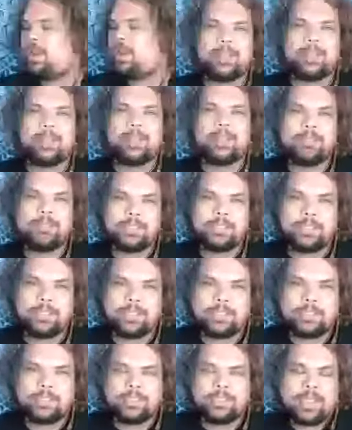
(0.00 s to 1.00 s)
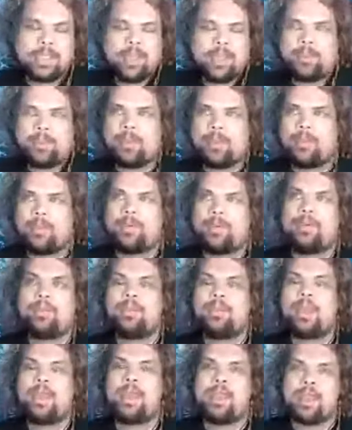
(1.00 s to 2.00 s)
Sometimes it's just a typo
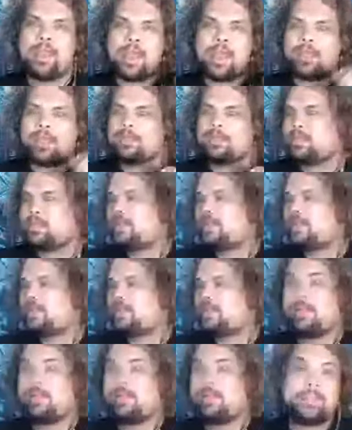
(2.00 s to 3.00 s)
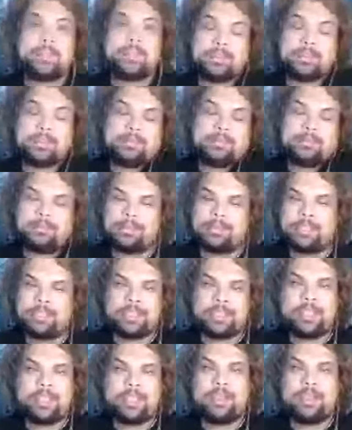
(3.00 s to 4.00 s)
or accident. Sometimes it's
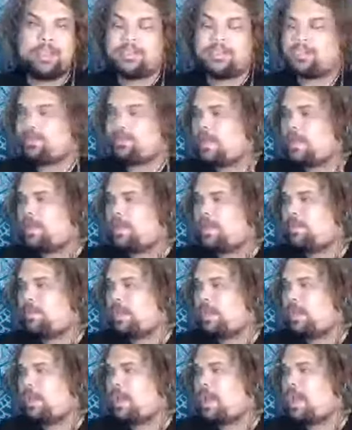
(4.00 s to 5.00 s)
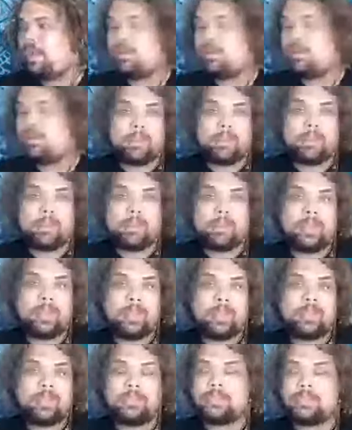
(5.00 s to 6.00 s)
legit and it's fine, but I agree with you
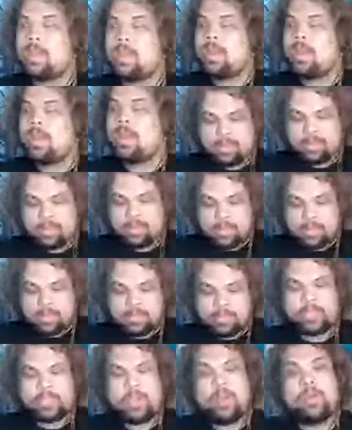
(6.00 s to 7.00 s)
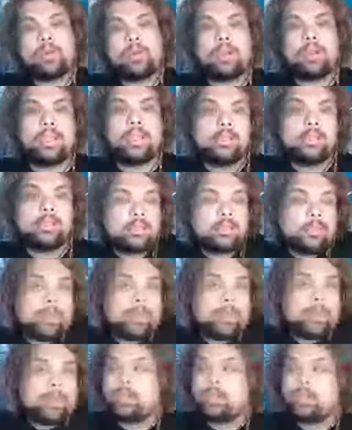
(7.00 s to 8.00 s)
because the Joker is
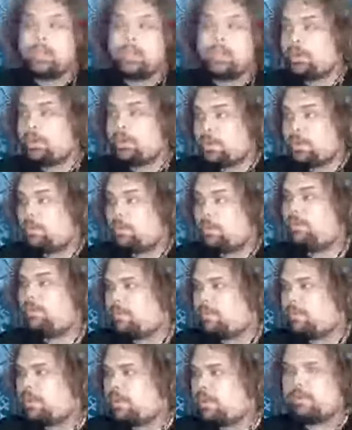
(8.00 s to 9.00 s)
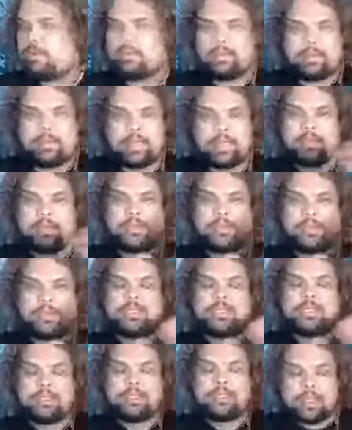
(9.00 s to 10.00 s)
about, you know, renewal, rebirth and
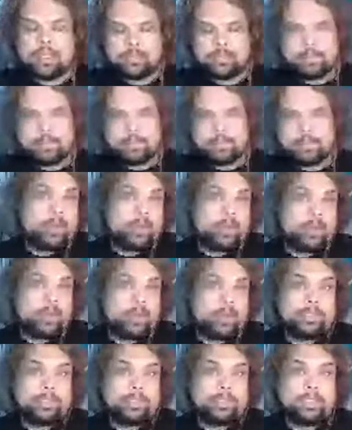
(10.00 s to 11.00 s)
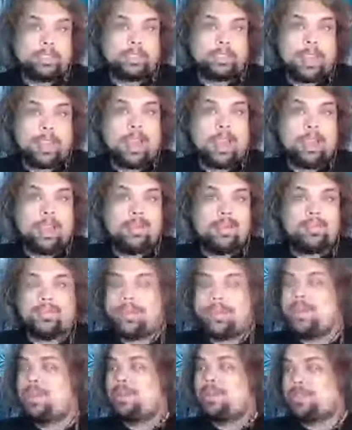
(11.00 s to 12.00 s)
such, and that's a good energy to have,
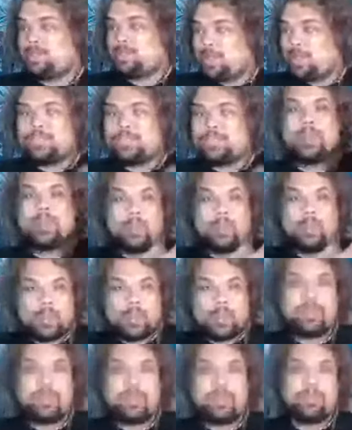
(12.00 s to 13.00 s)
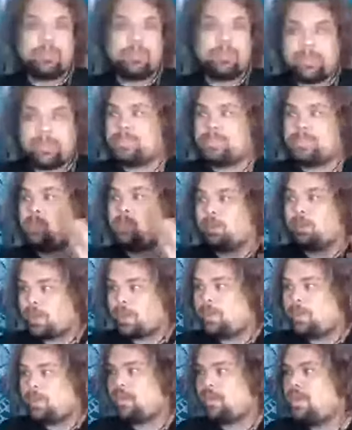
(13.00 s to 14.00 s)
especially with all the things that we're
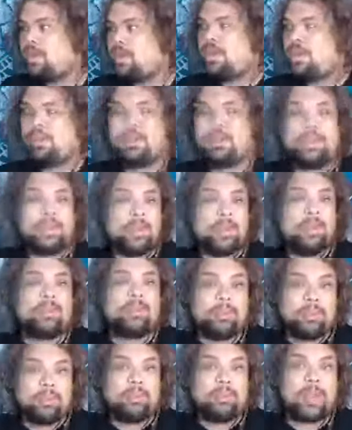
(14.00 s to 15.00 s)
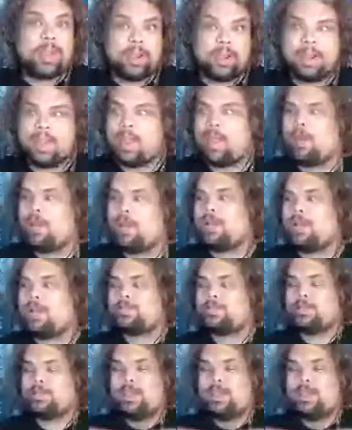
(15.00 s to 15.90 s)
going, you know, through right now as